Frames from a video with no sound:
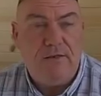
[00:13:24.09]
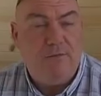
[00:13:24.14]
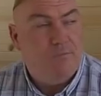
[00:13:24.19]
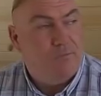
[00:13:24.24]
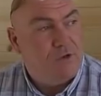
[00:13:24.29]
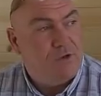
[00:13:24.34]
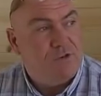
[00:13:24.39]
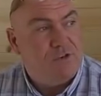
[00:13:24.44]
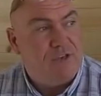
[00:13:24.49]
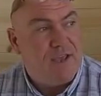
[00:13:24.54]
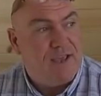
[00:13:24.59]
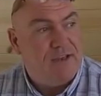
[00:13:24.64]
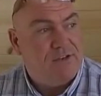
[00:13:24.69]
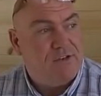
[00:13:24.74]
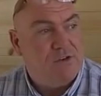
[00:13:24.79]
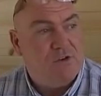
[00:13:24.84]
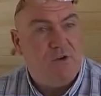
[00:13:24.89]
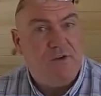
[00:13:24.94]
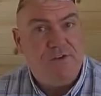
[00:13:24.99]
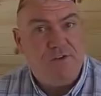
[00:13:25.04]
because the
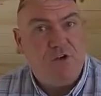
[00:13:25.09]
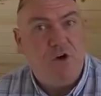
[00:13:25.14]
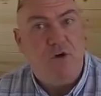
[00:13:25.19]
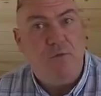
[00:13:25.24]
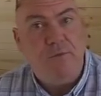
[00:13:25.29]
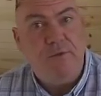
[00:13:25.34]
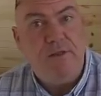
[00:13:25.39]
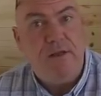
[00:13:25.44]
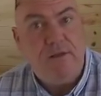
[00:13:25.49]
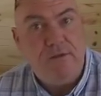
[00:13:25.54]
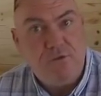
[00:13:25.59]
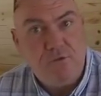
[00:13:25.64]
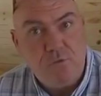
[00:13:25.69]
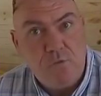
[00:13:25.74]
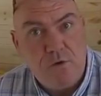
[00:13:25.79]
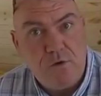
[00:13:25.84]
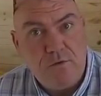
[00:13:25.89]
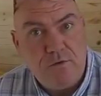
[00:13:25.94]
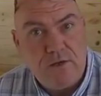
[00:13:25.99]
outside's got to be done as well.